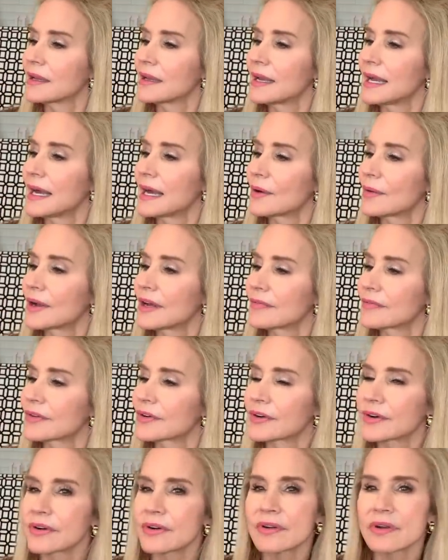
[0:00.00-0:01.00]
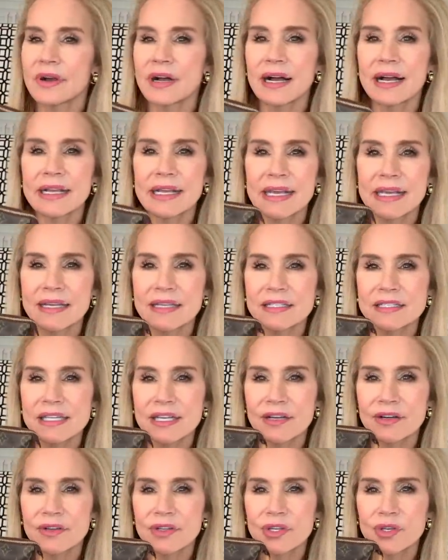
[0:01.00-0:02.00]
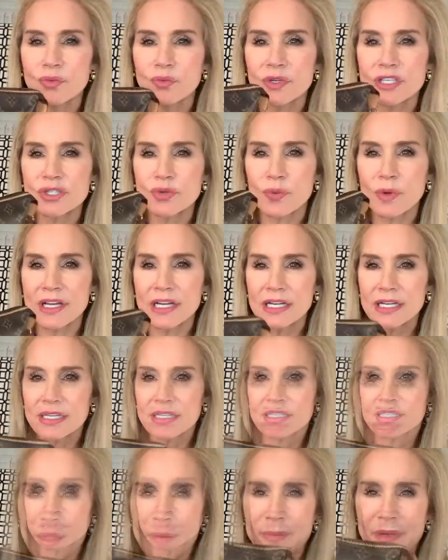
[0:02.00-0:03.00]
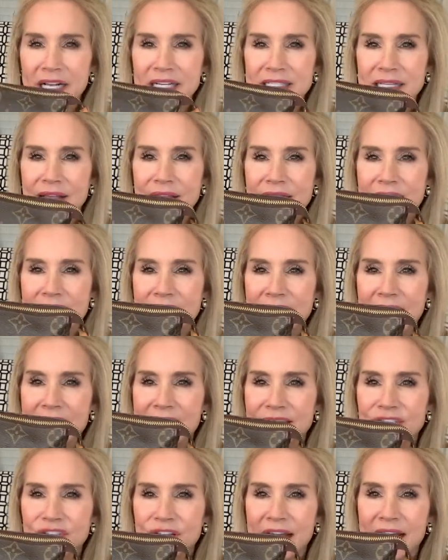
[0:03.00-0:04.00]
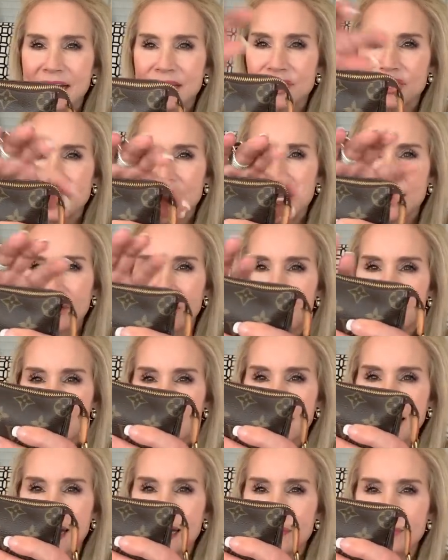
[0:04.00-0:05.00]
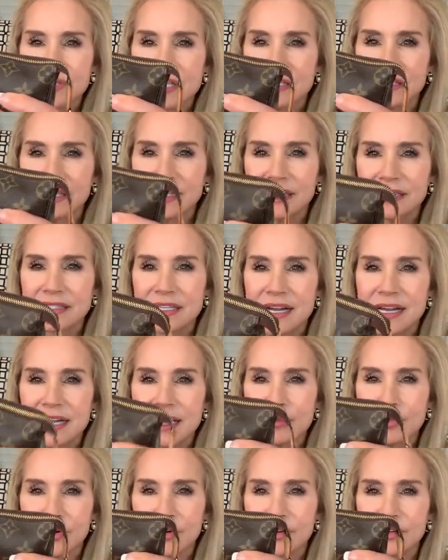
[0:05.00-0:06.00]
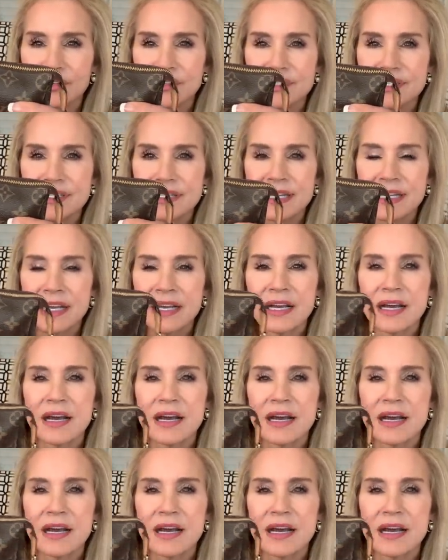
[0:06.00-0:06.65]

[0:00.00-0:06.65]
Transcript: However, I can't tell you which one it is because I think it actually had a chain on it and it was a little tiny purse.